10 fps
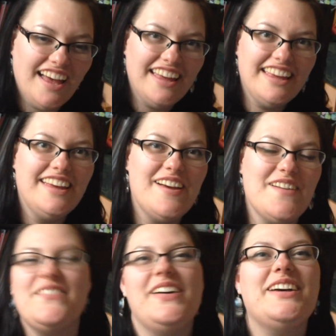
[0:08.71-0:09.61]
Hi,
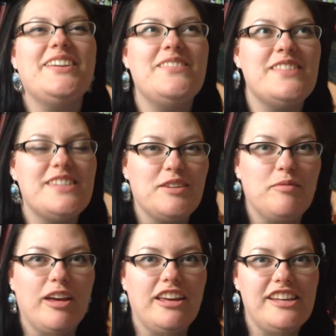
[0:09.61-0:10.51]
welcome to
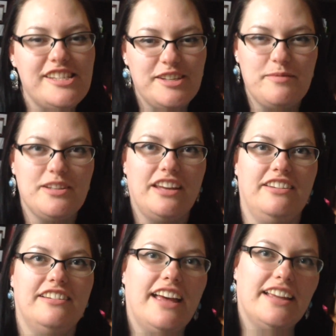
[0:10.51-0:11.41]
my YouTube
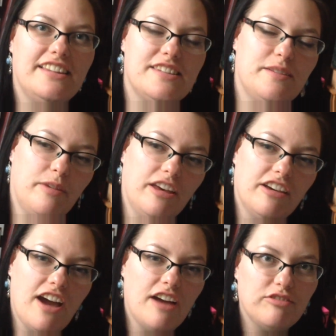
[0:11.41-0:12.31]
channel and to my
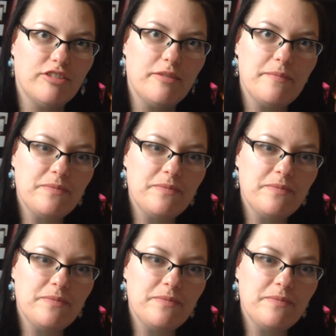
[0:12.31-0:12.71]
craft room.